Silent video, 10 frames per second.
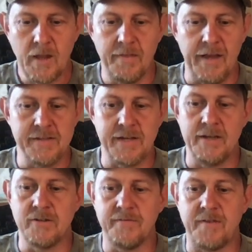They
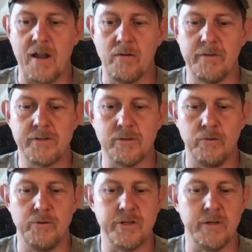said to follow the
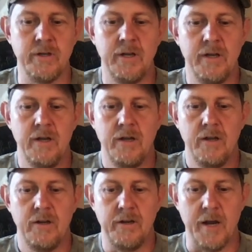solution
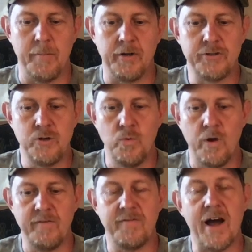number
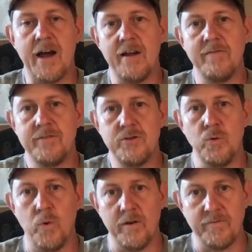
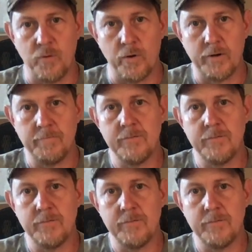215214.